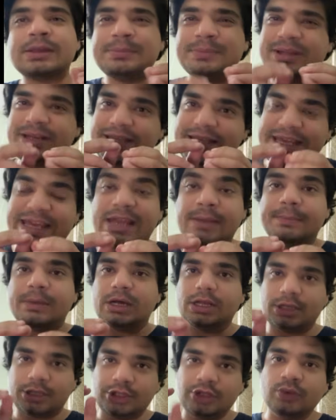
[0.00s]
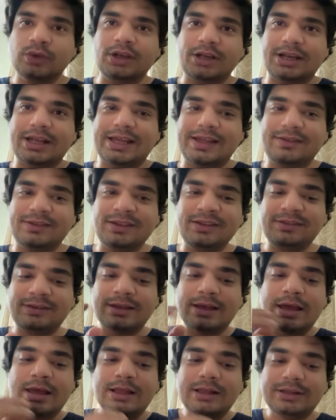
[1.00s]
But ek bar, you will realize this.
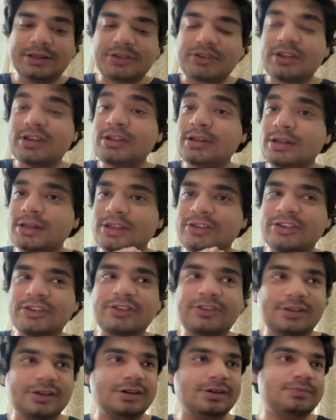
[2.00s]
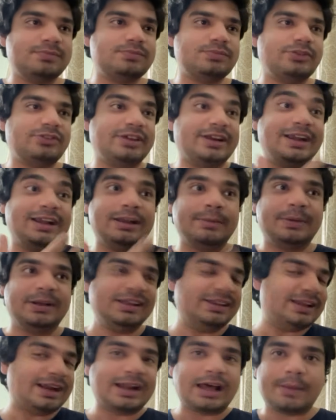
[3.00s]
This is the
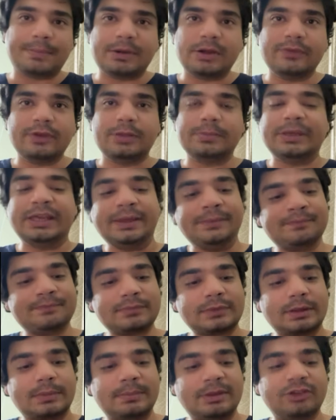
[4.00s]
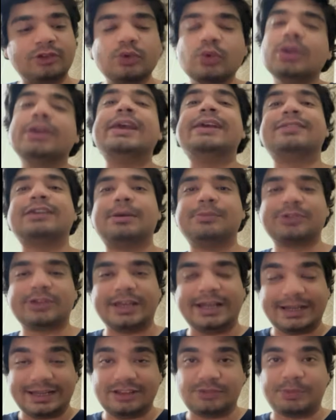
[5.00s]
serendipity that happened with me. Main school ke exams ke
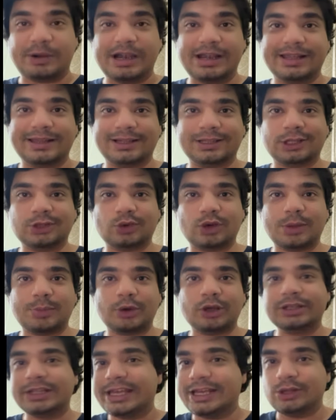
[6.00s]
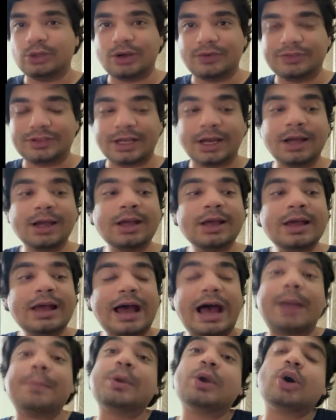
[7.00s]
liye at least pad leta tha thoda bahut, ek do hafta.
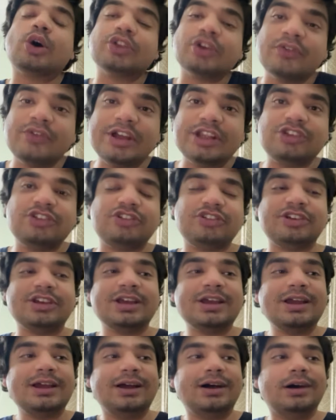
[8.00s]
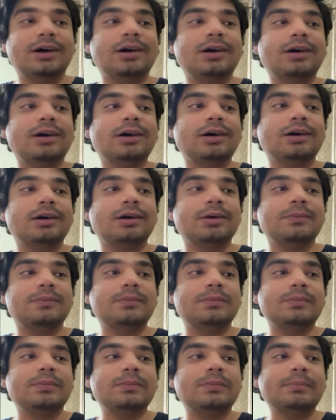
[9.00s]
And because of which,
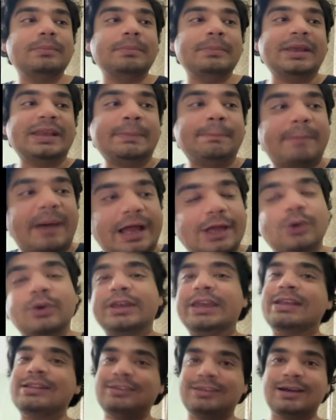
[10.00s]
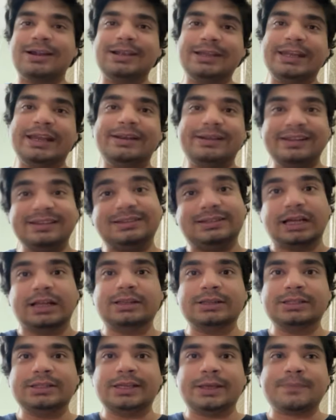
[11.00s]
meri bio ki NCRT at least
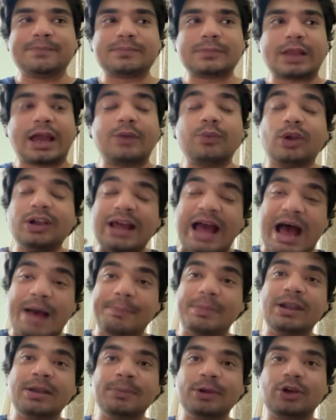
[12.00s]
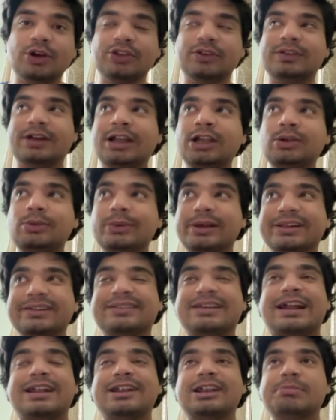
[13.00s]
done thi. And what happened because of that 12th
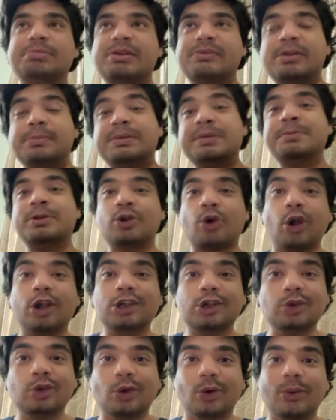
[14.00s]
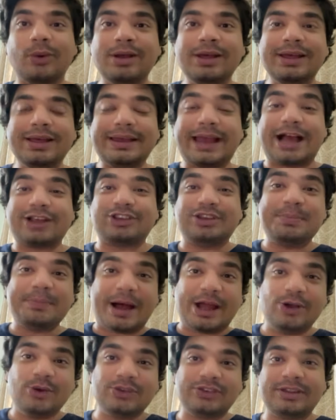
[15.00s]
standard, when people got to know that actually
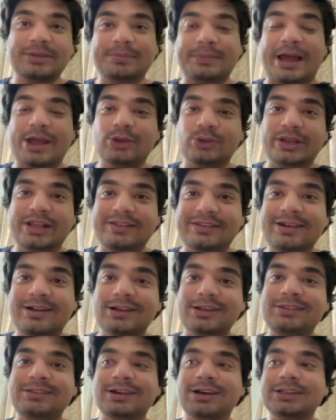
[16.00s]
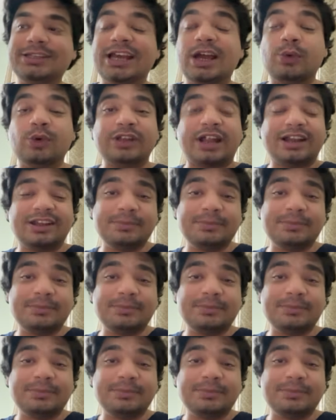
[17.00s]
bio to NCRT se aati, I was at a